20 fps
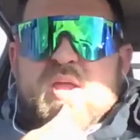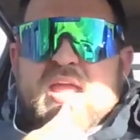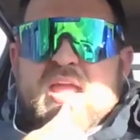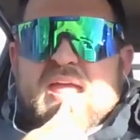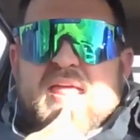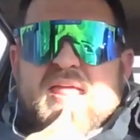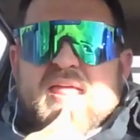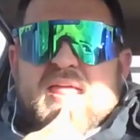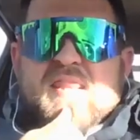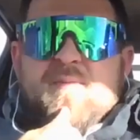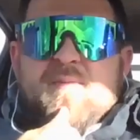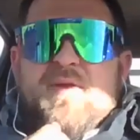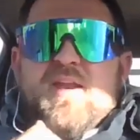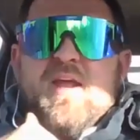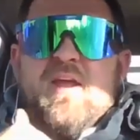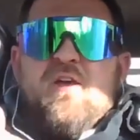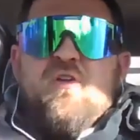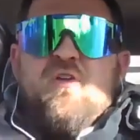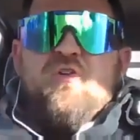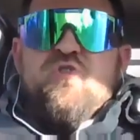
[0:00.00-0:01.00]
week, and the
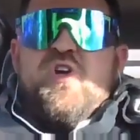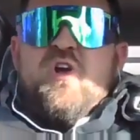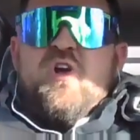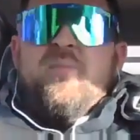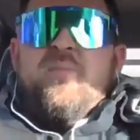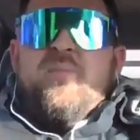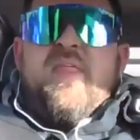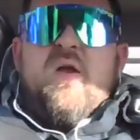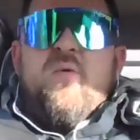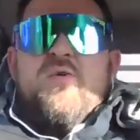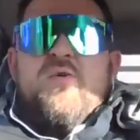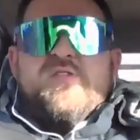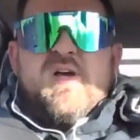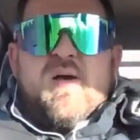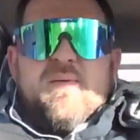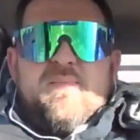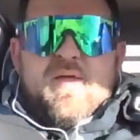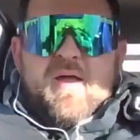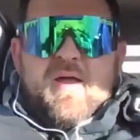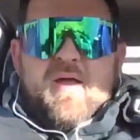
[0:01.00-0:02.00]
particular gentleman that was
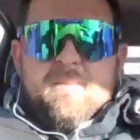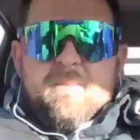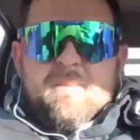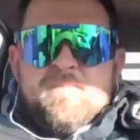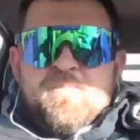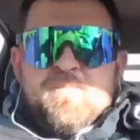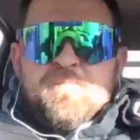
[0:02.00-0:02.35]
up there,